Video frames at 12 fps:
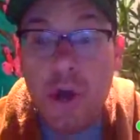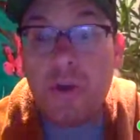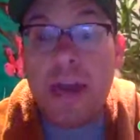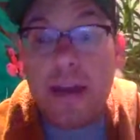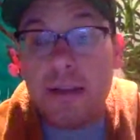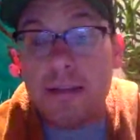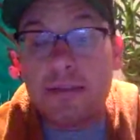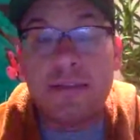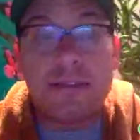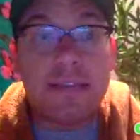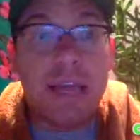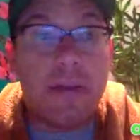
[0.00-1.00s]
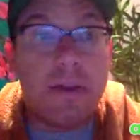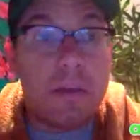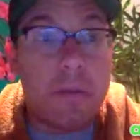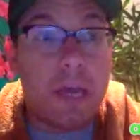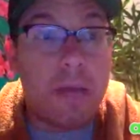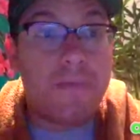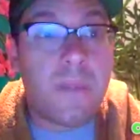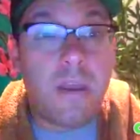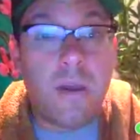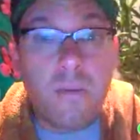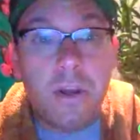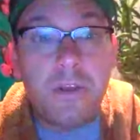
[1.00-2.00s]
No catalyst is scary to me.
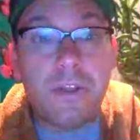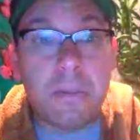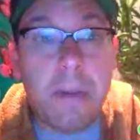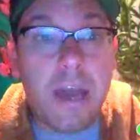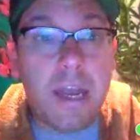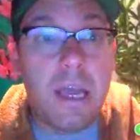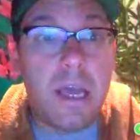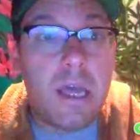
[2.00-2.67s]
What do you think, Matty?